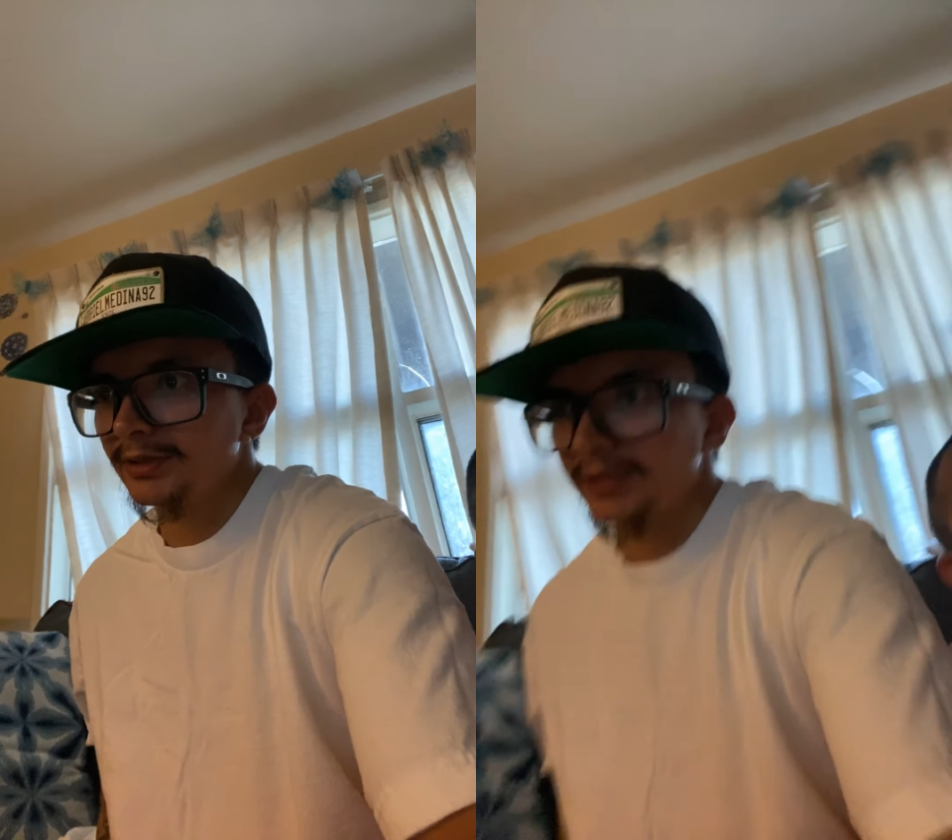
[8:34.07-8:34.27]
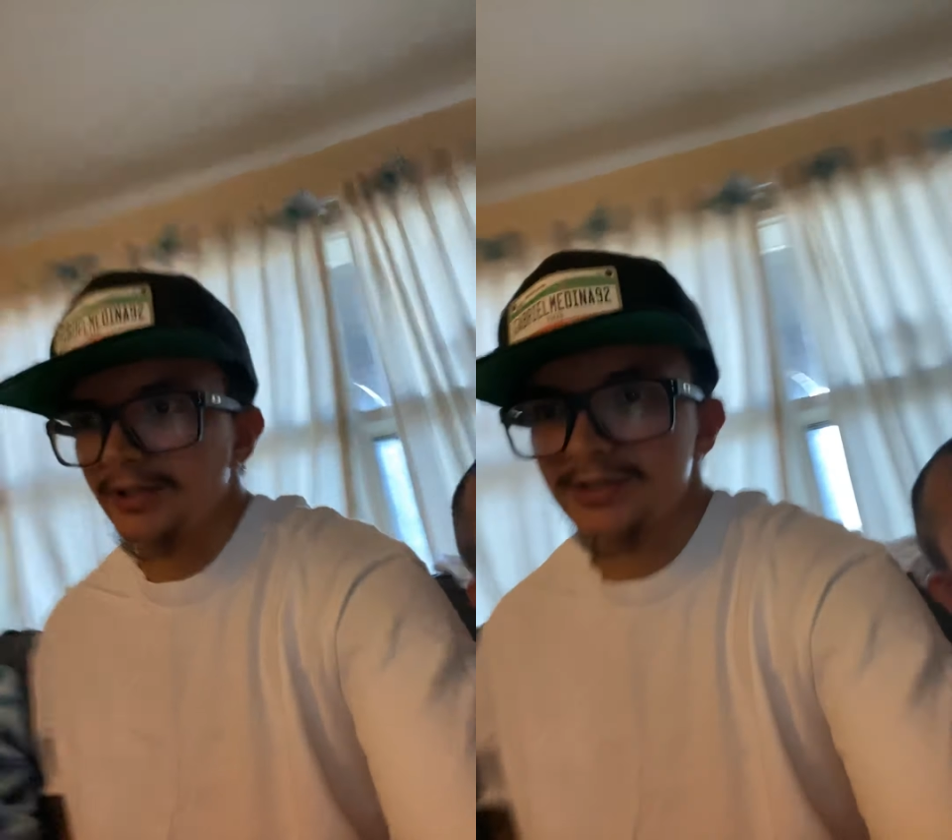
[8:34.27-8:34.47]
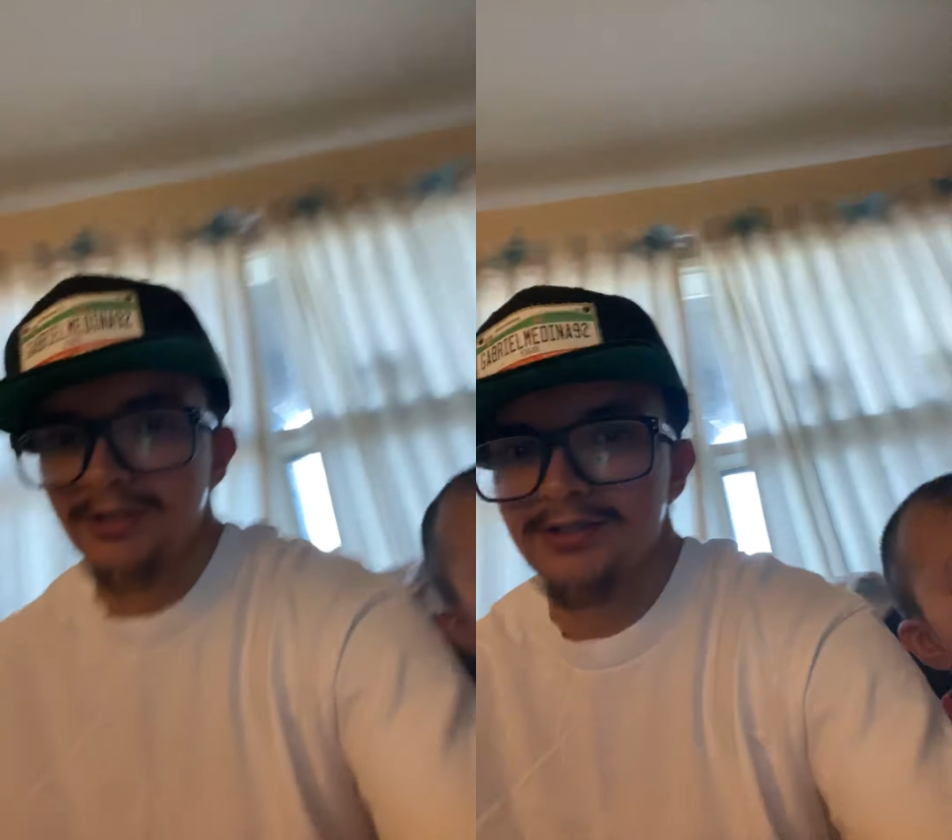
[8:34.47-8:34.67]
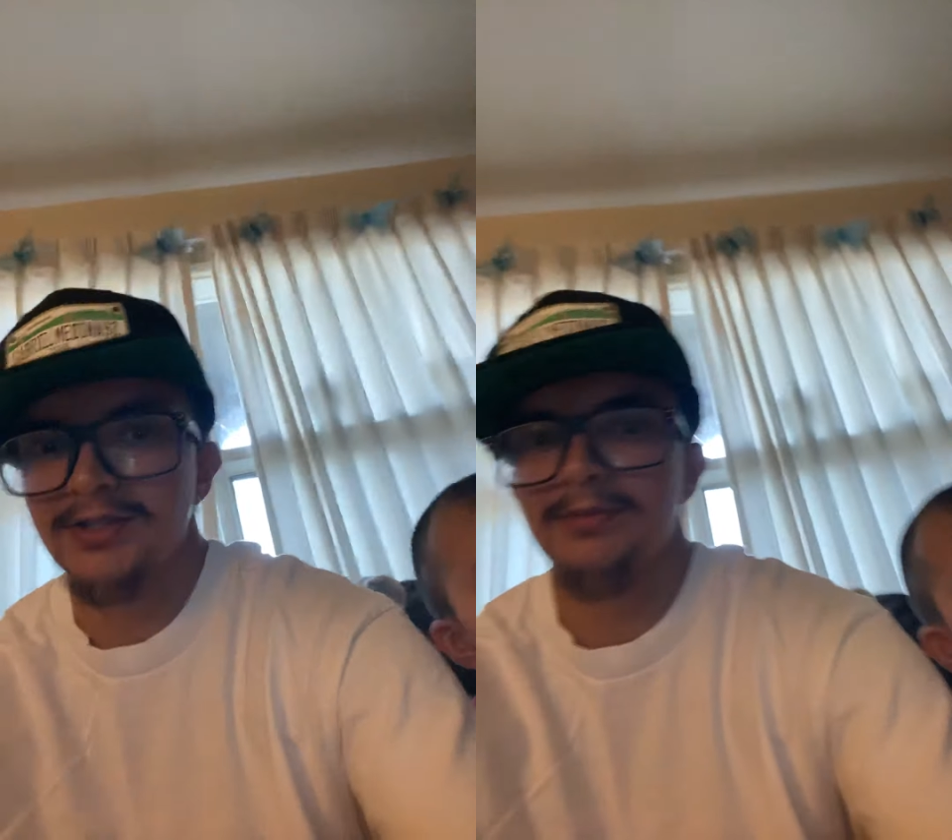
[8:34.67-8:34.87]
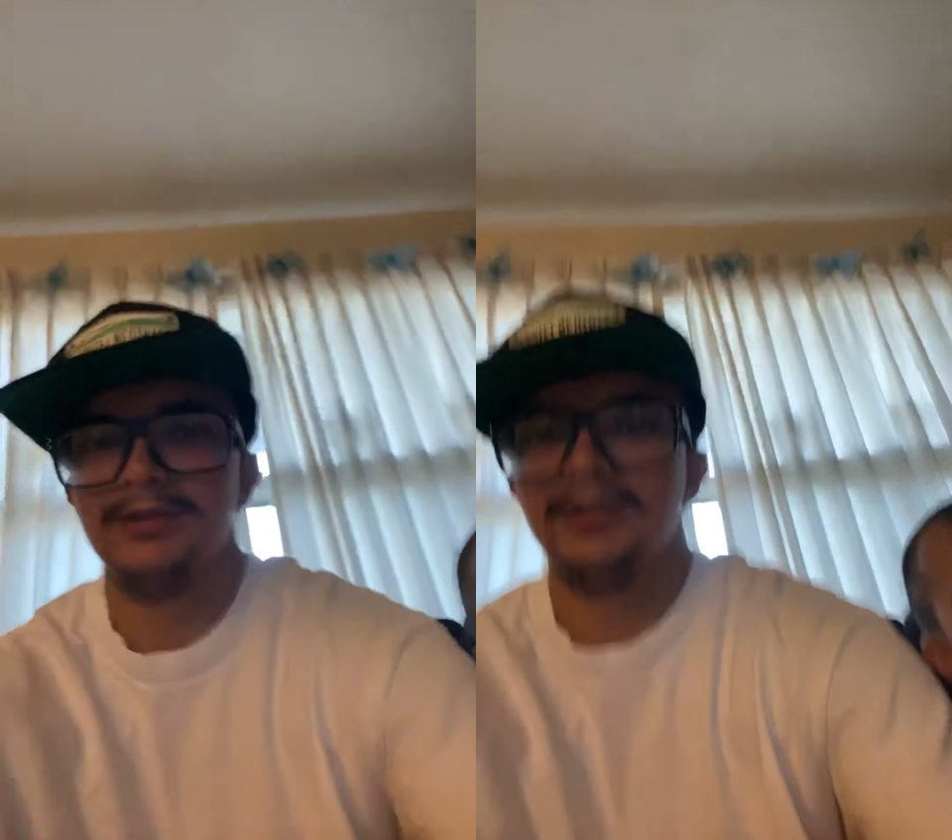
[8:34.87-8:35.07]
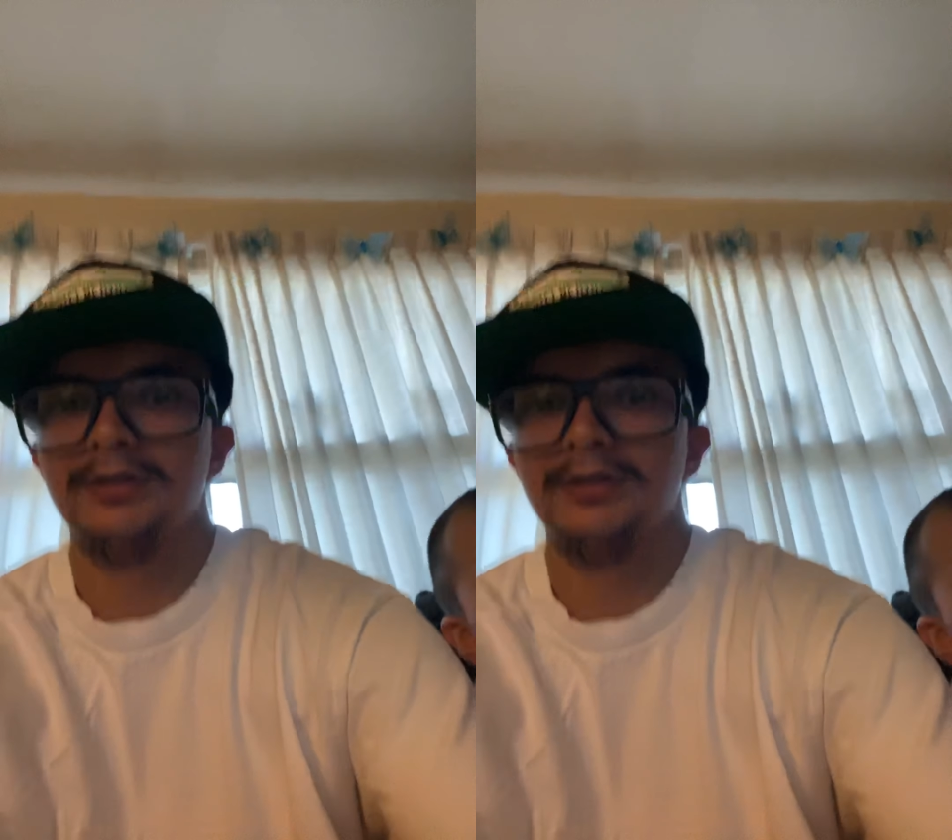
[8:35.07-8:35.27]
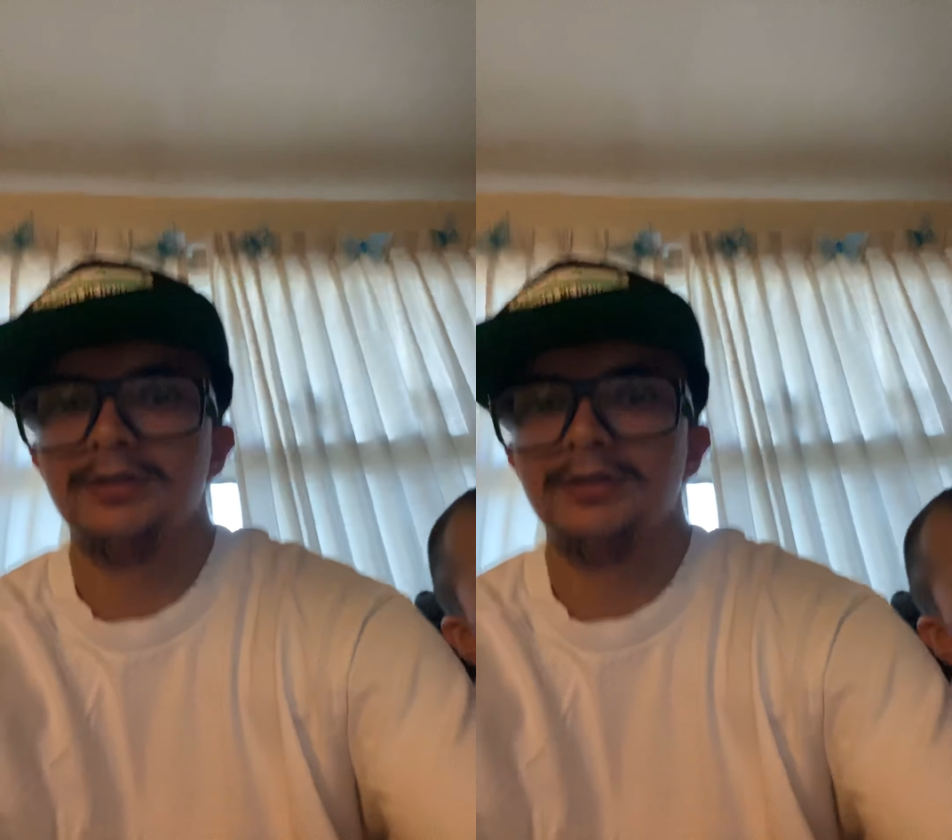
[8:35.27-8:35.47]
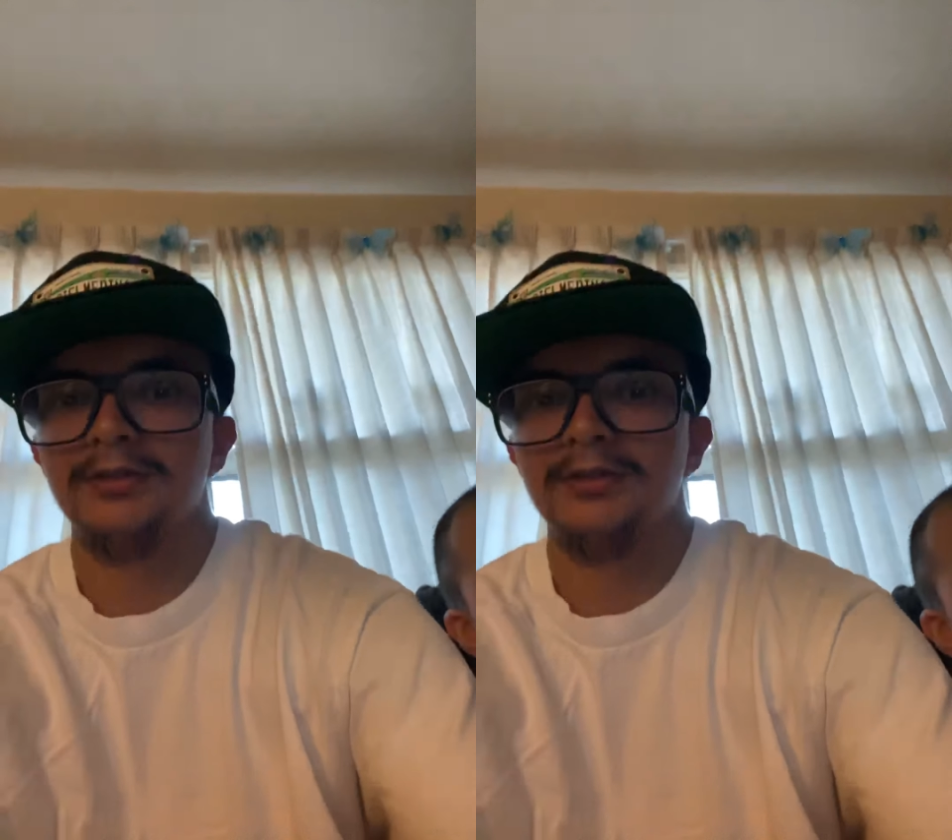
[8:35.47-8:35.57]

Niners intercepted it, you know.